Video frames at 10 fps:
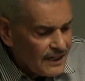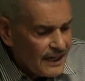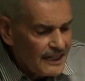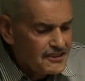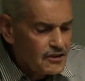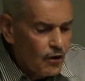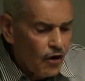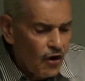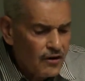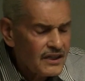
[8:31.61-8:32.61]
It's
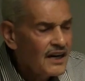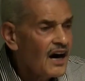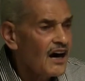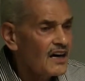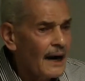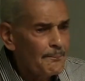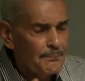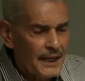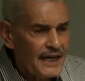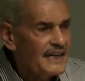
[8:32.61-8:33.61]
called
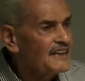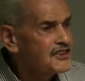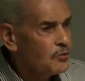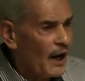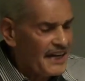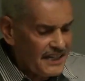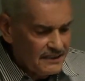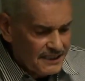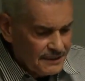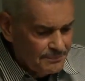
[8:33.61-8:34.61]
Harambee in
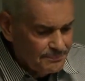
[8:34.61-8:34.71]
Swahili.